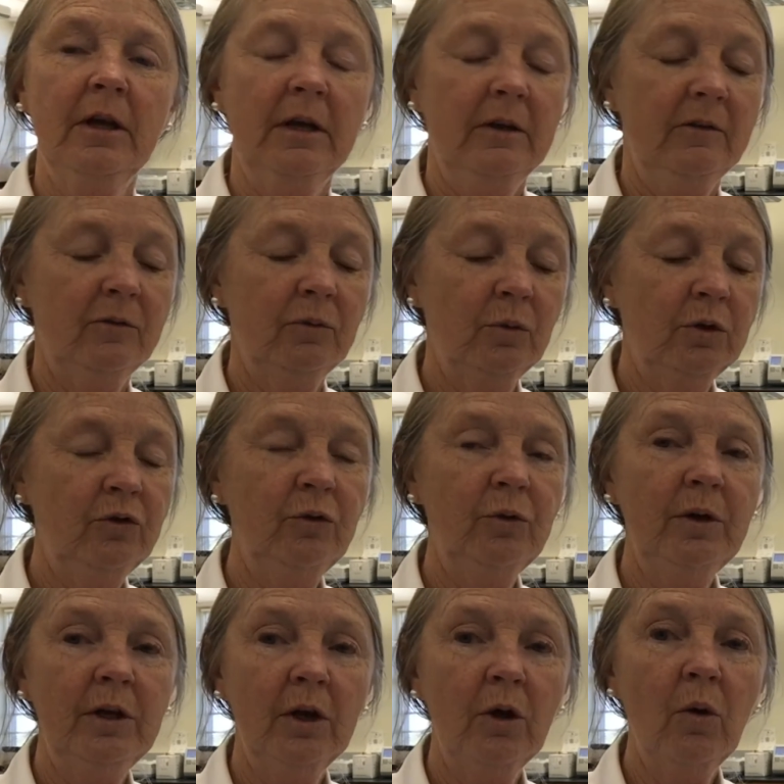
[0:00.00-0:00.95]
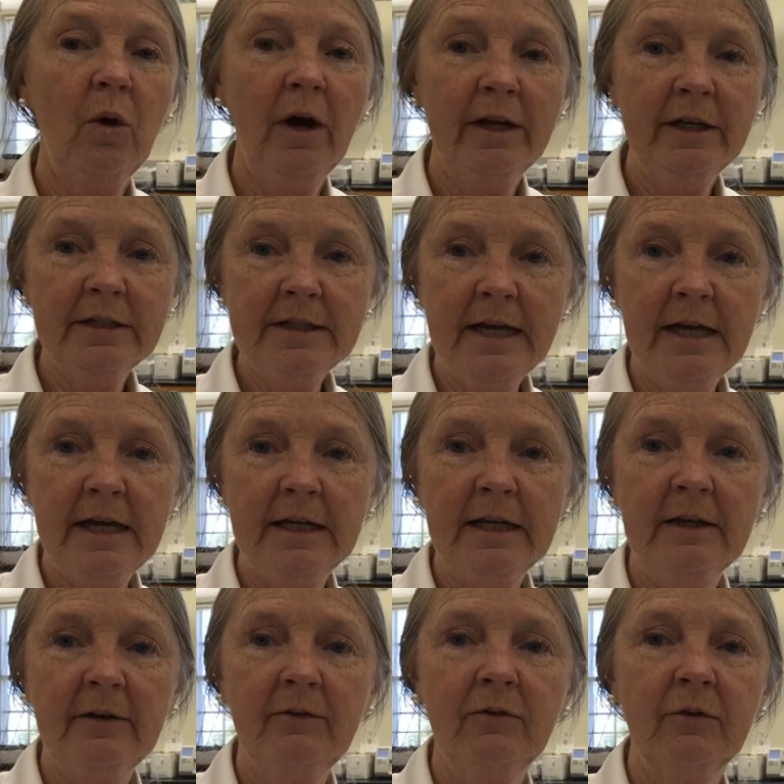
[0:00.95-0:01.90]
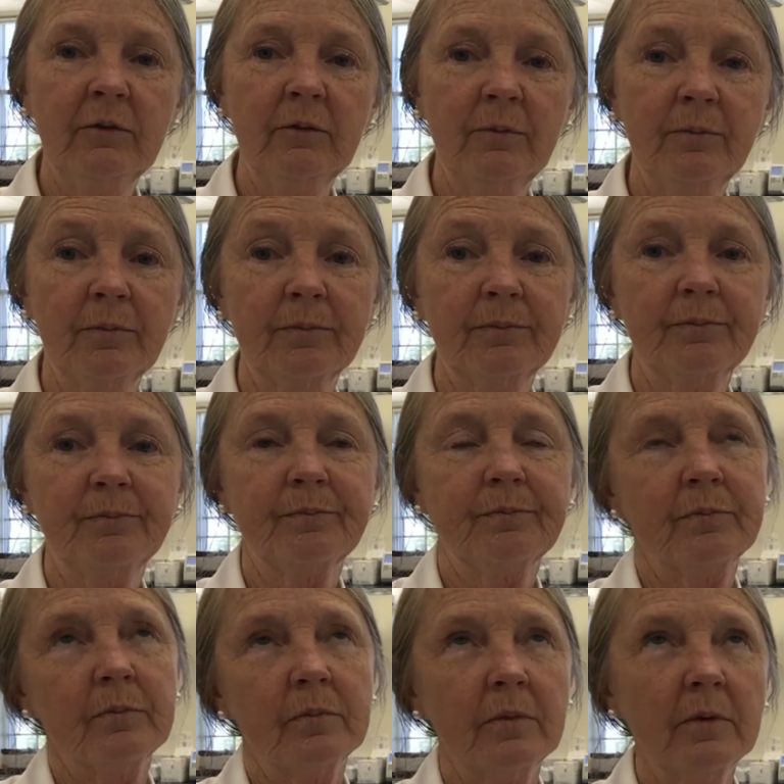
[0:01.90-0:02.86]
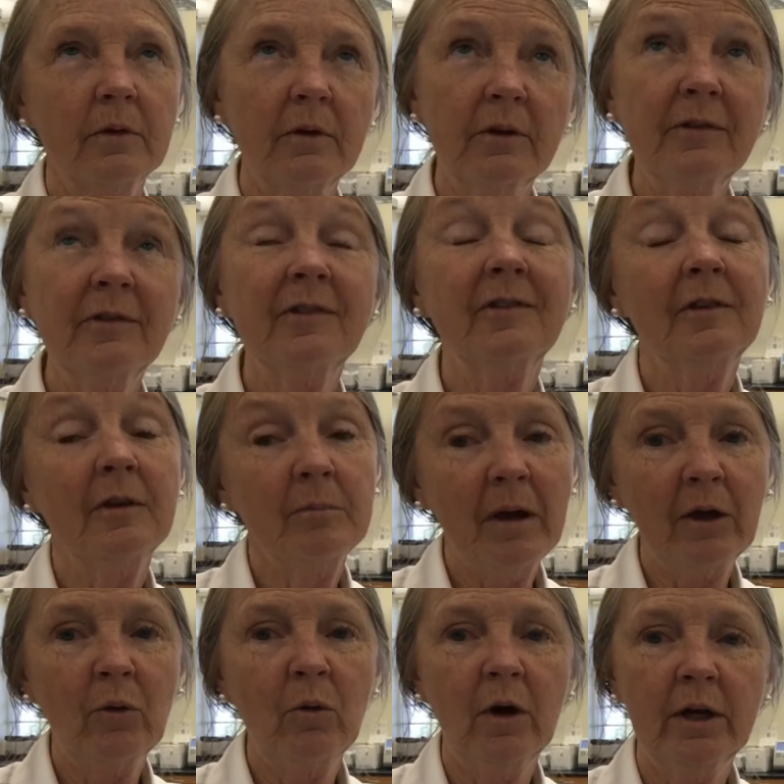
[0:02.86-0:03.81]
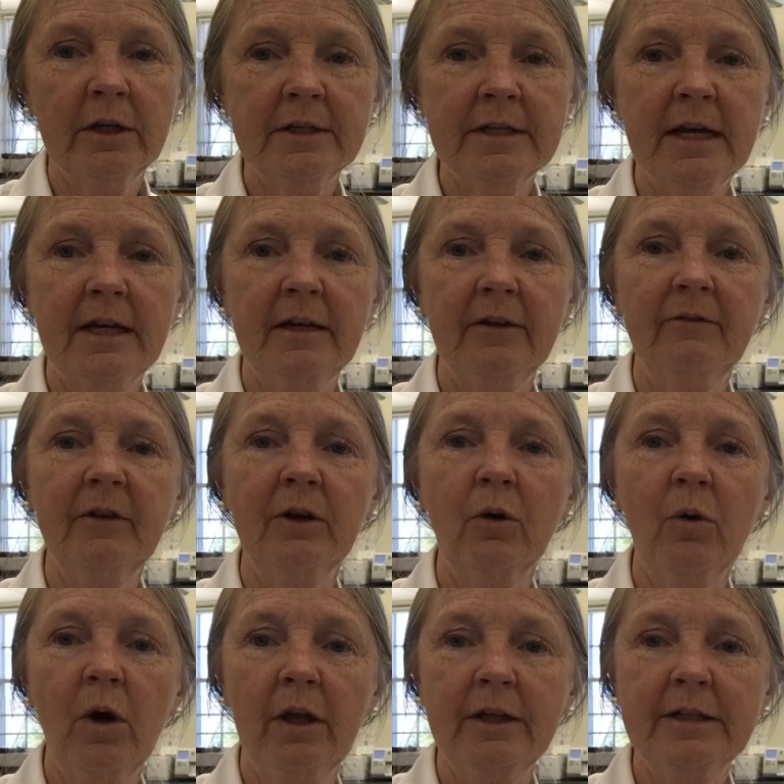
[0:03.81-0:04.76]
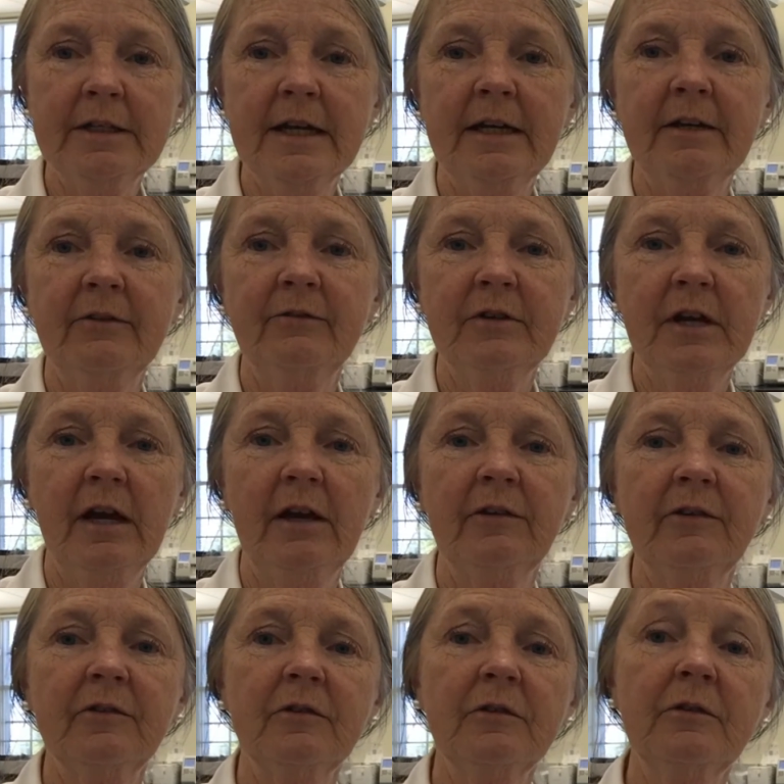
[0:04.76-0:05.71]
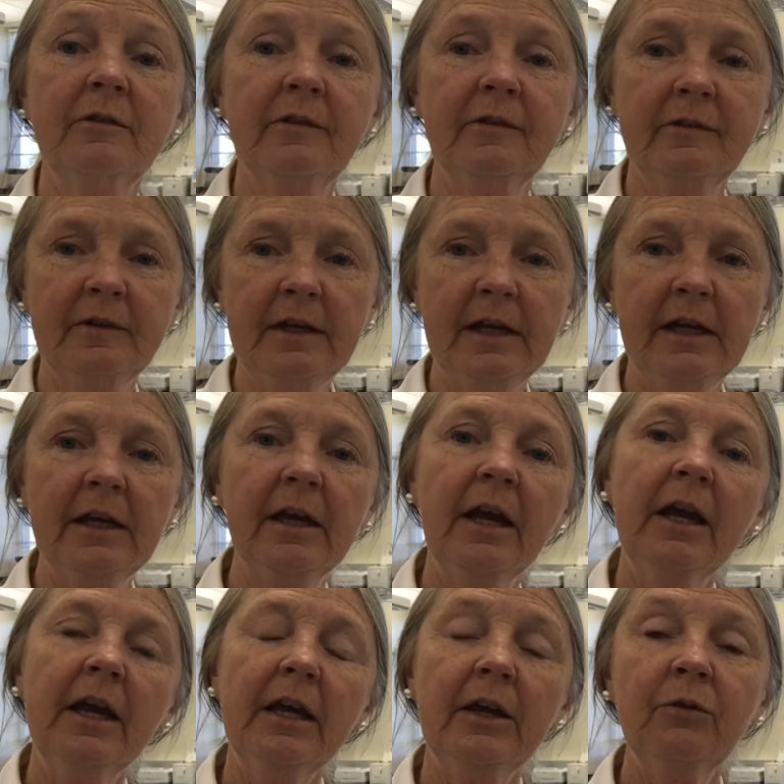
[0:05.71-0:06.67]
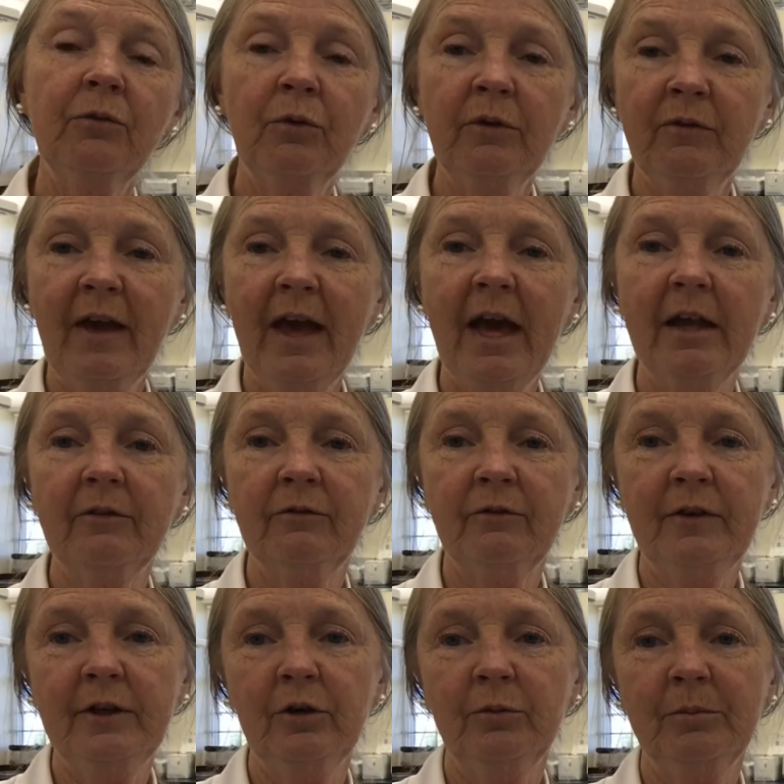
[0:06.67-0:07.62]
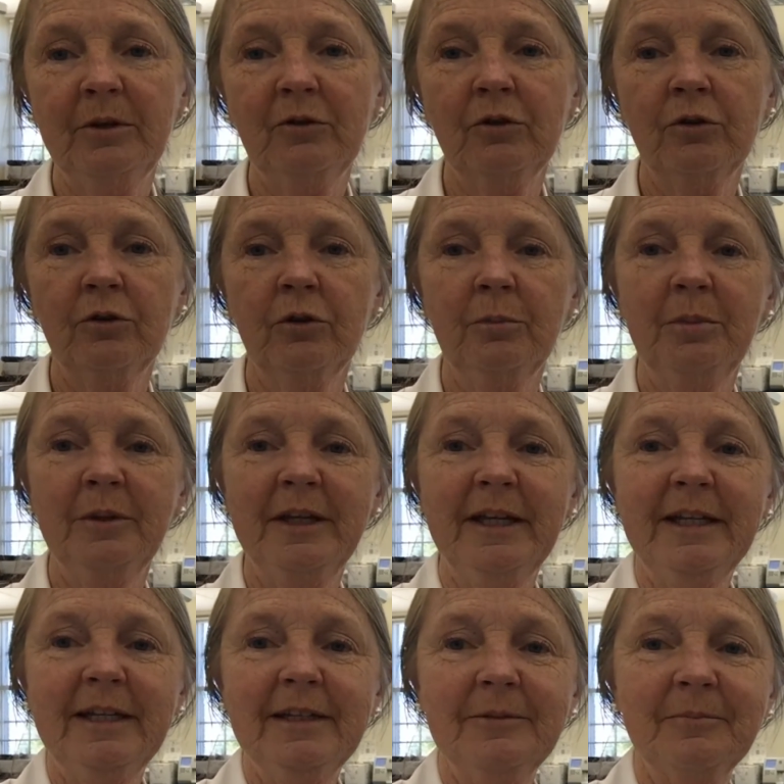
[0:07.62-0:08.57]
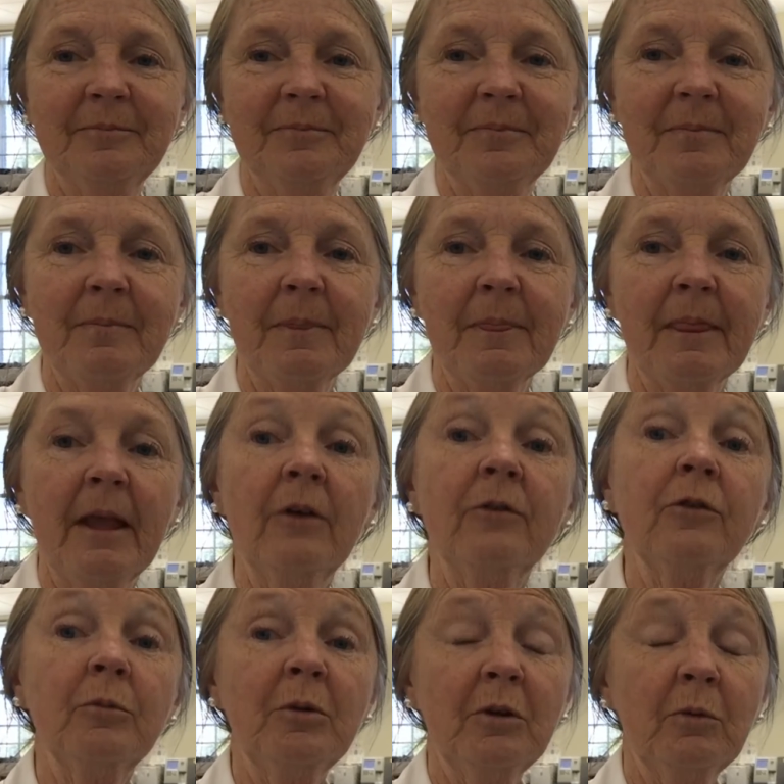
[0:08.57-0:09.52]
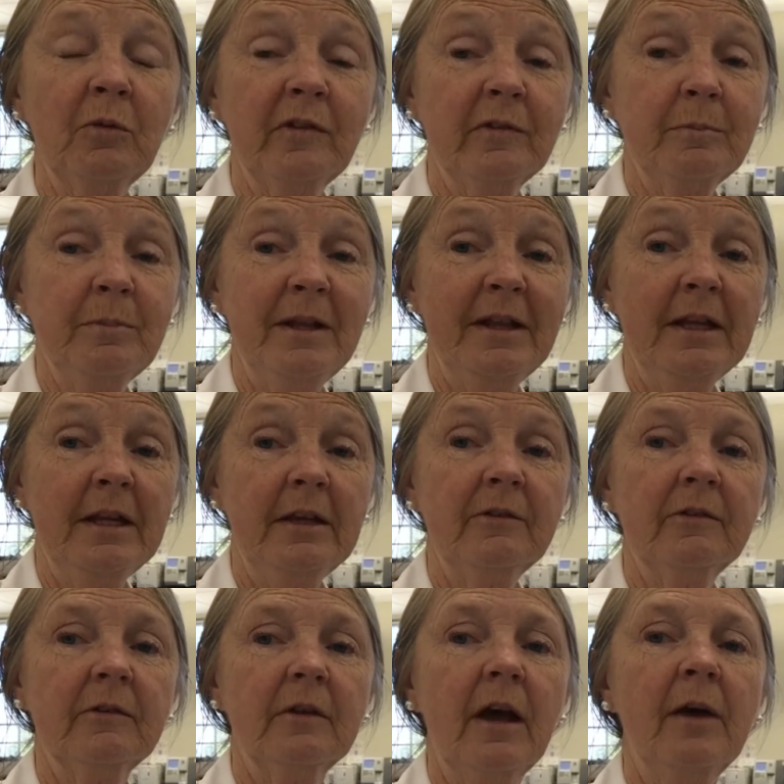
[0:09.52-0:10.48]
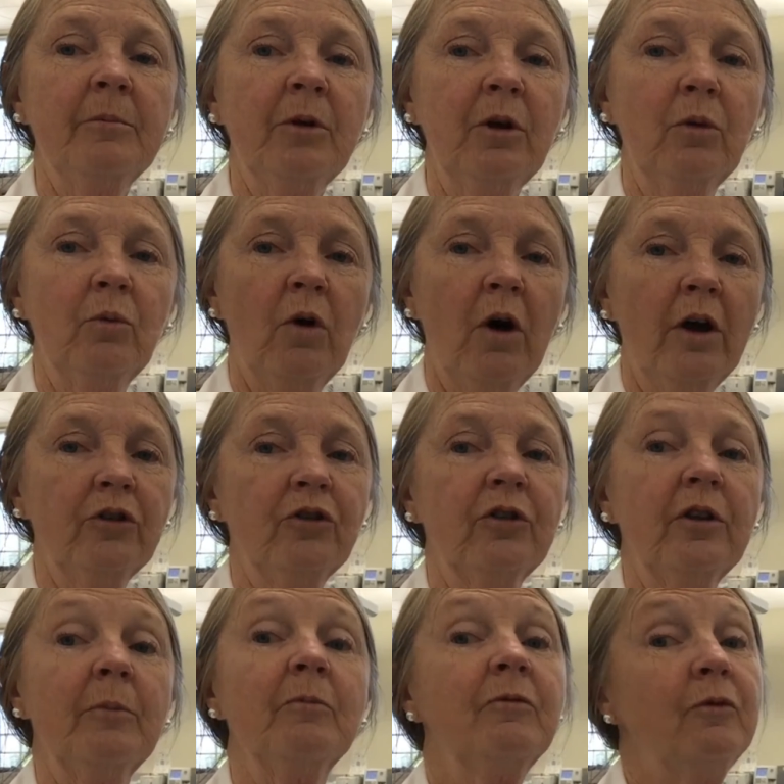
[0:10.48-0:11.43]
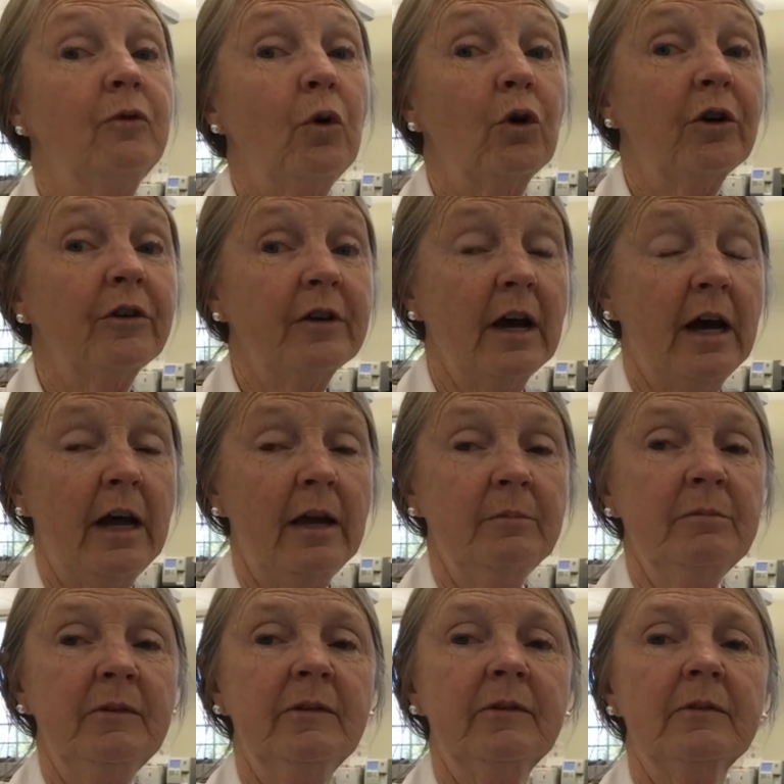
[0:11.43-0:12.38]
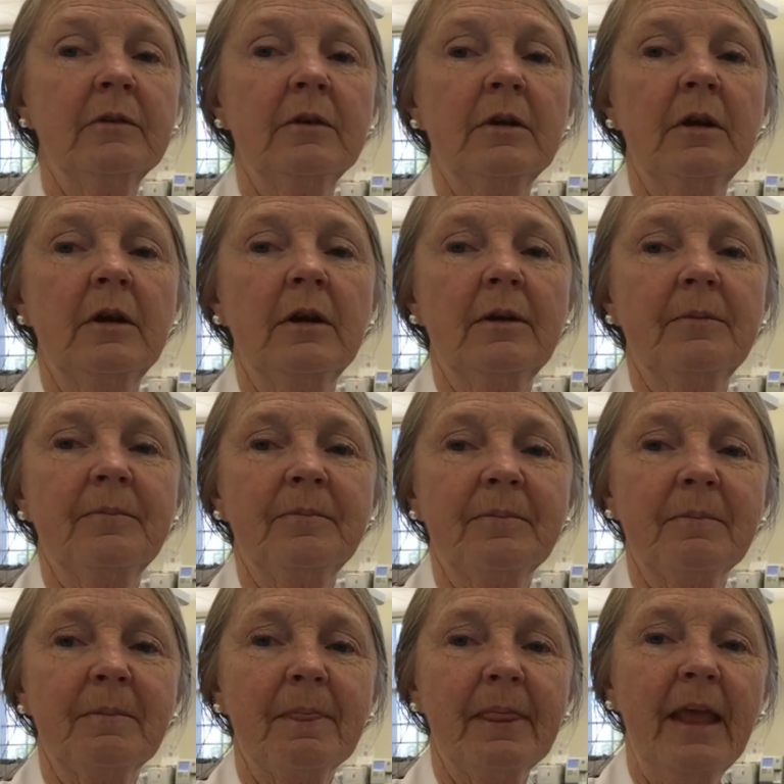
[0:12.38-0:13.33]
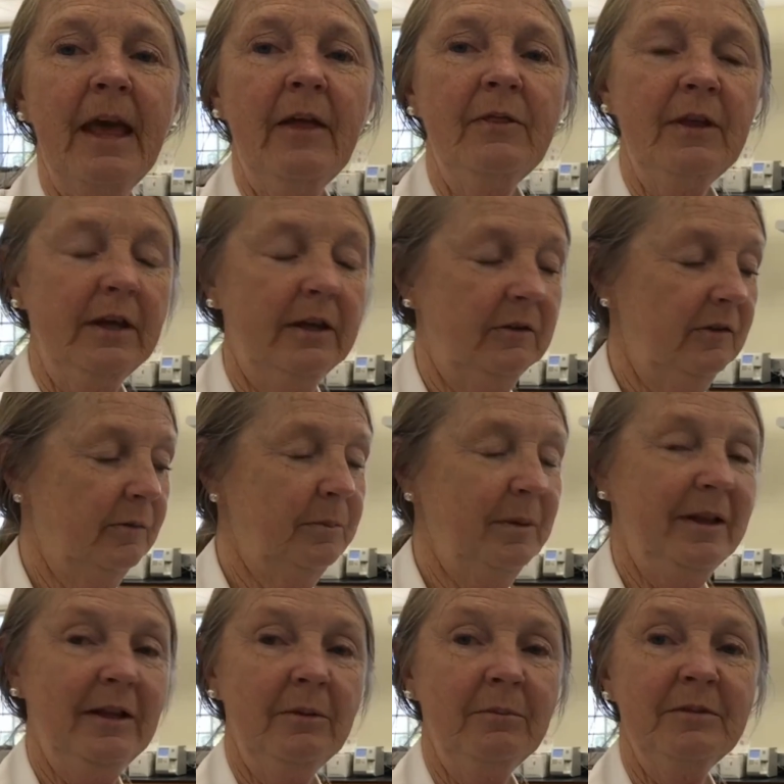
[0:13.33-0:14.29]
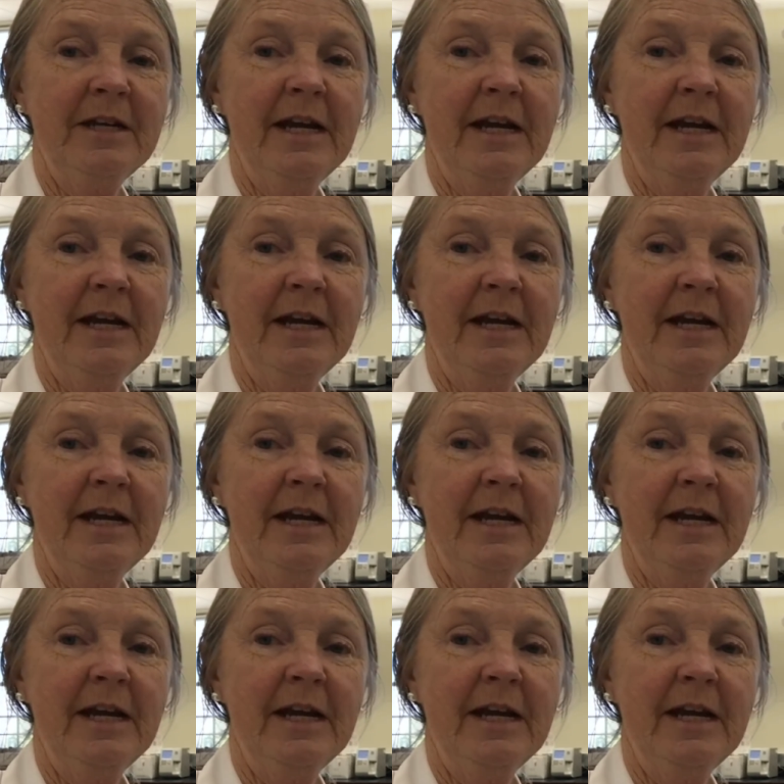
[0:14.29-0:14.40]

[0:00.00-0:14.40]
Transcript: Because we're doing a quantitative, a semi-quantitative and qualitative test to see if we've had a fetal maternal bleed. So I'm going to spin these. I'm going to wash them 4 times and then spin them